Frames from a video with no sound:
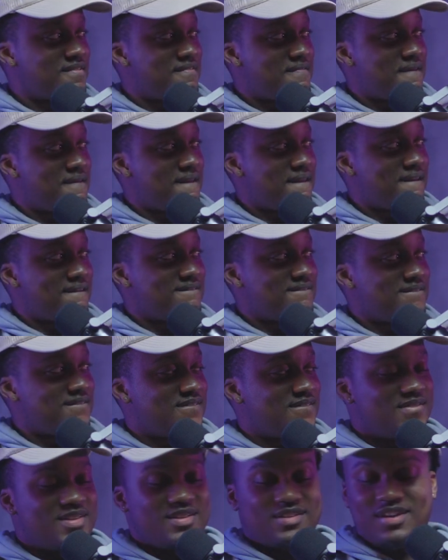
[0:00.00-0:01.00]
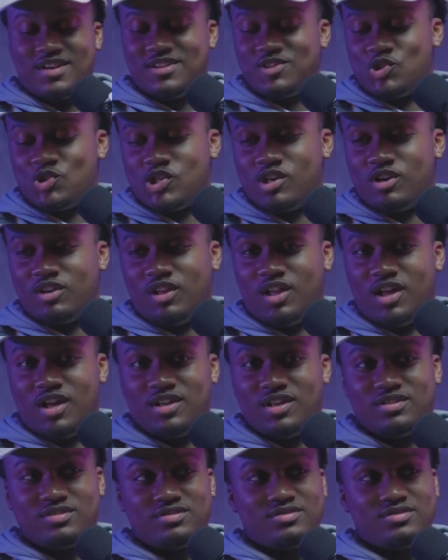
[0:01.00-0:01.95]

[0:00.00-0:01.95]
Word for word: Mm-hmm. I had to share a lot.